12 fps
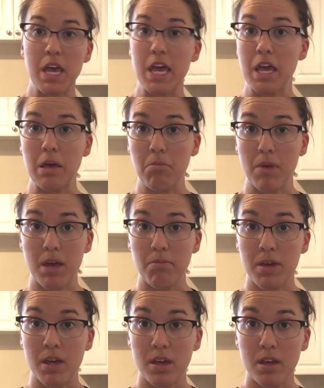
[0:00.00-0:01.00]
It may
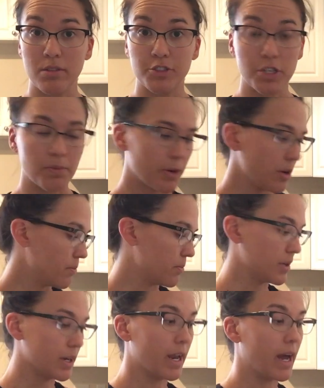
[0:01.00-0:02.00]
be cheaper,
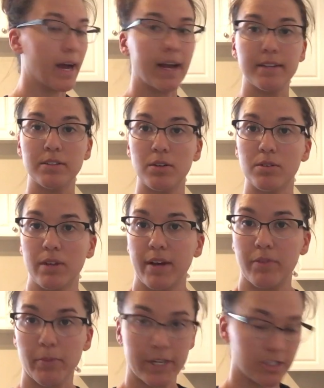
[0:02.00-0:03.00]
but I don't
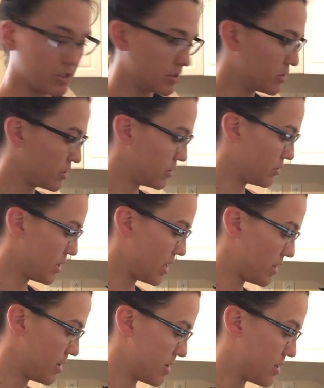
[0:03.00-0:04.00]
have the patience to do
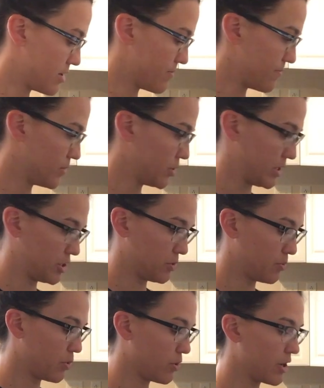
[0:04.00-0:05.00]
that, so I just
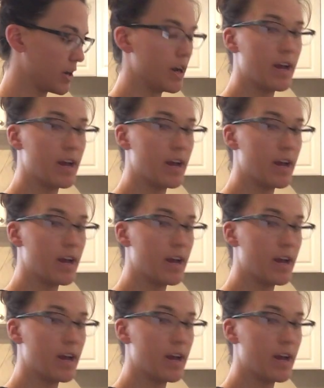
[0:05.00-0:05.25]
pour.